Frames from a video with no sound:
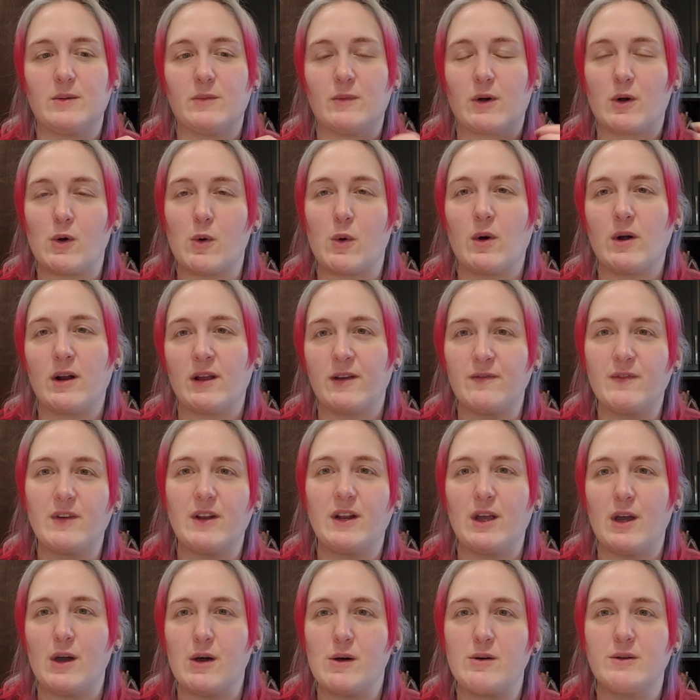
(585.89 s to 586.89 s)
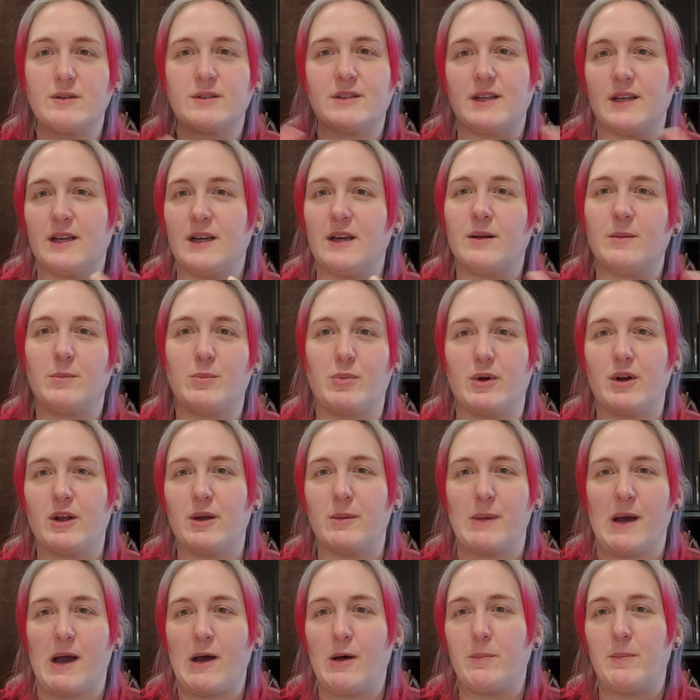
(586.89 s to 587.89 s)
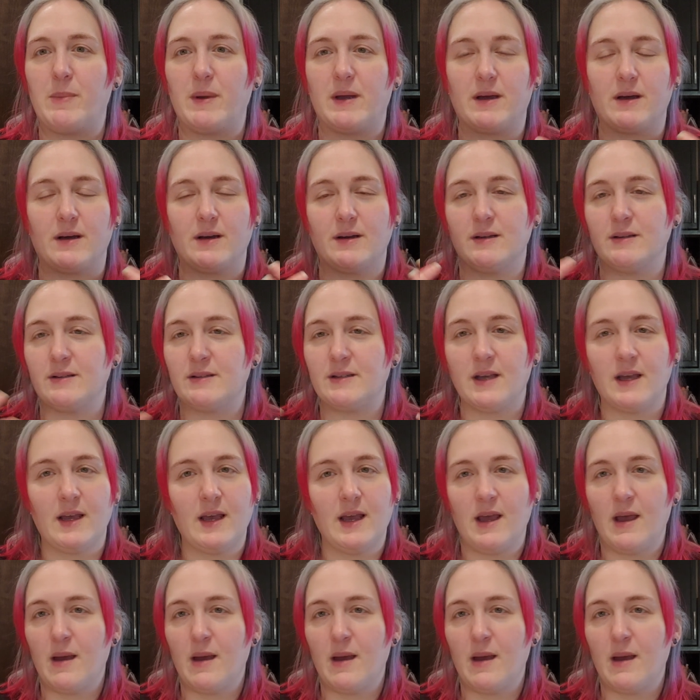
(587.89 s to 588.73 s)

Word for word: recording videos and putting them out, because